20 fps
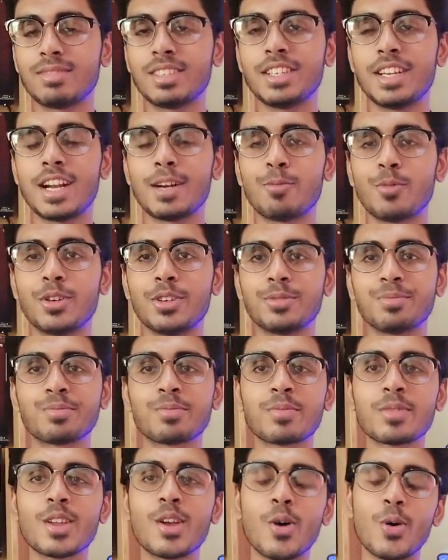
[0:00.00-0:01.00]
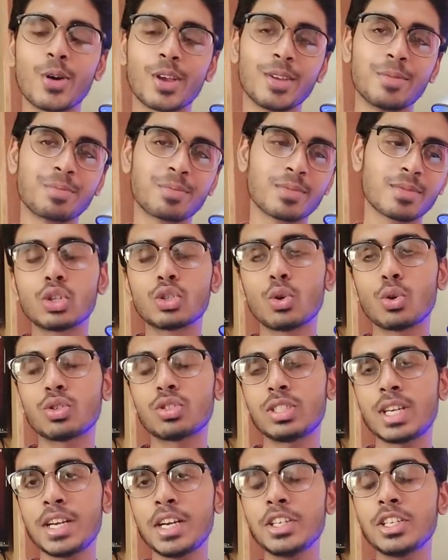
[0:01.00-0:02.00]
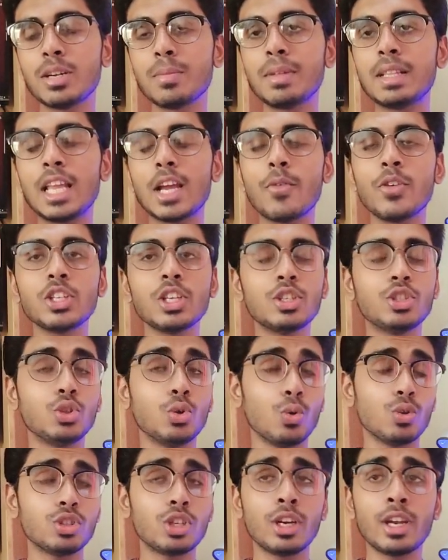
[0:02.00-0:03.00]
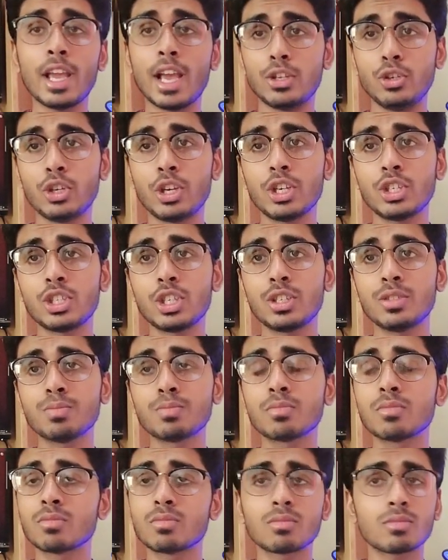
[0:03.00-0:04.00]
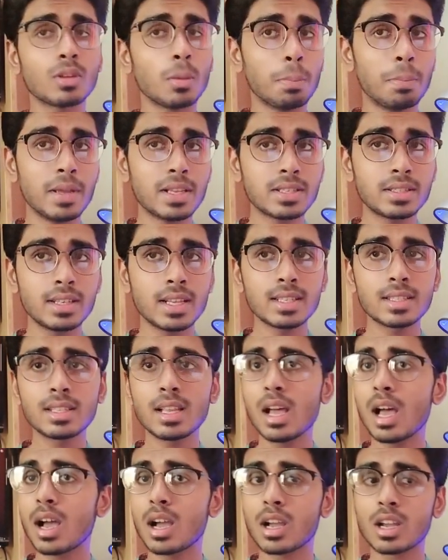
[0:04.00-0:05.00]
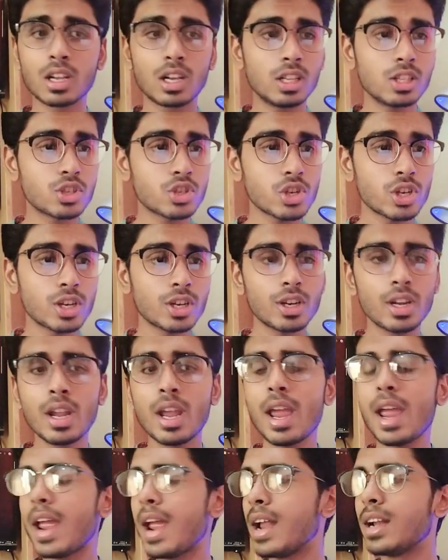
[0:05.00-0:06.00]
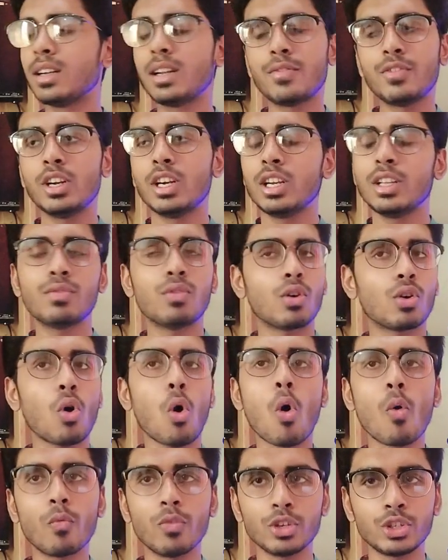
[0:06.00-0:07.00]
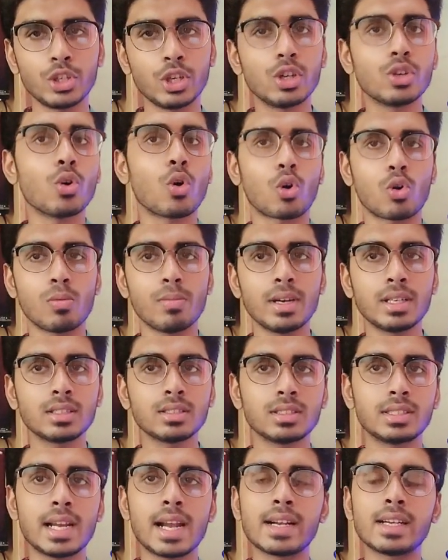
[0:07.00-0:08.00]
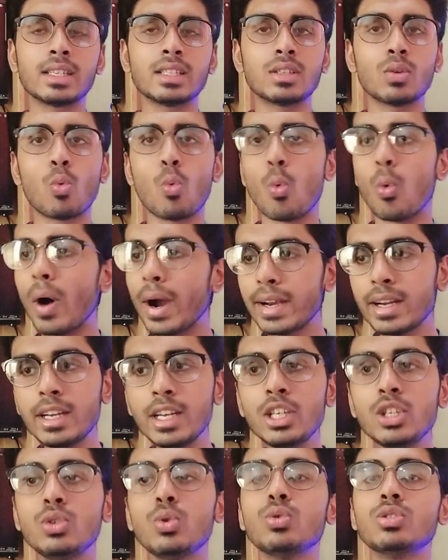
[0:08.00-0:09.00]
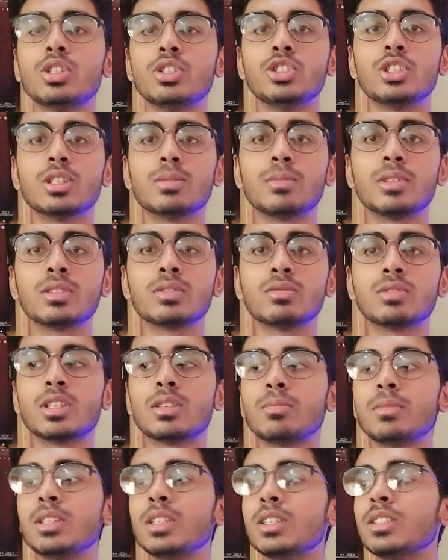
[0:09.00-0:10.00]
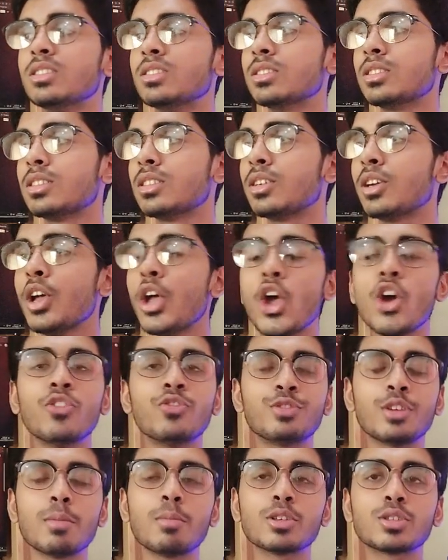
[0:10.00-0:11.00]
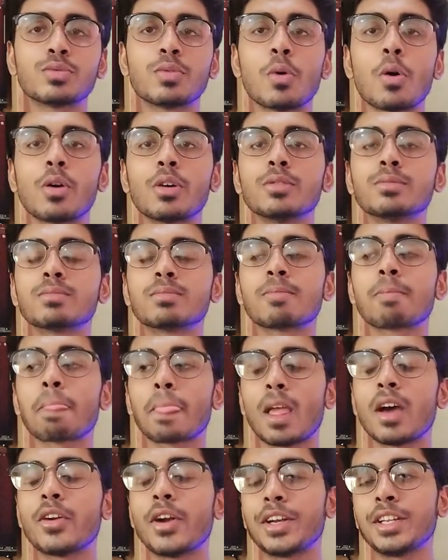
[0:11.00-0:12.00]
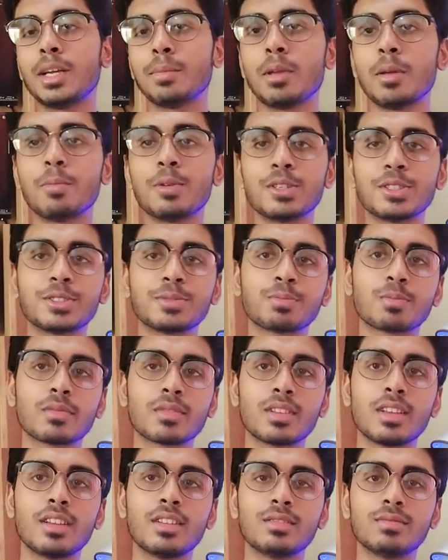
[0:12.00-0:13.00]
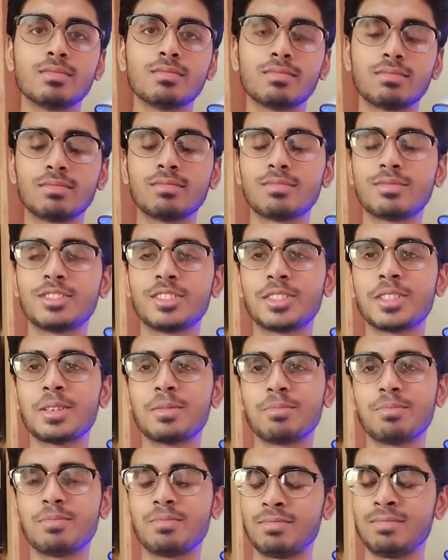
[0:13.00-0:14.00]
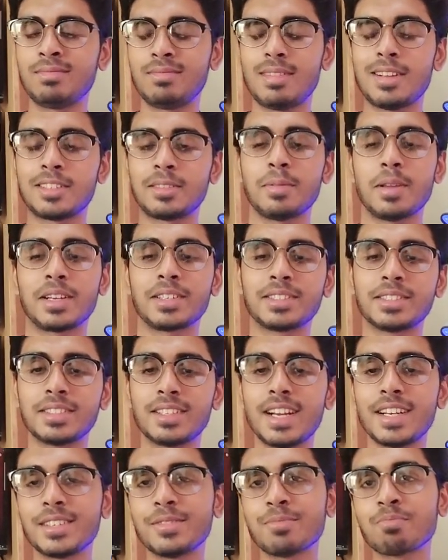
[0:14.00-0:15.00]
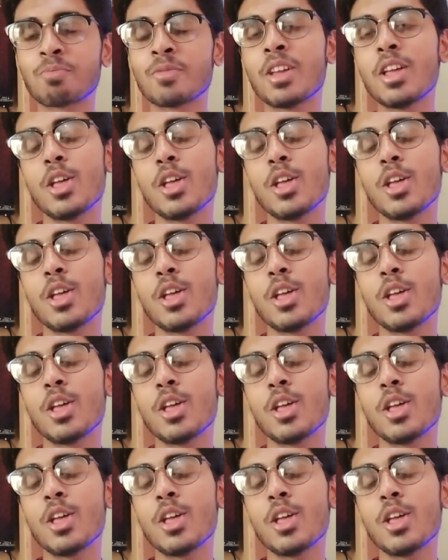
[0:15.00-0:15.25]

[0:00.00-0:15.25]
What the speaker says: In that one. Okay. So standard German language is used in education, business, culture, and definitely for official documents that are widely used in German. German is famous for writing papers. Some aspects, right?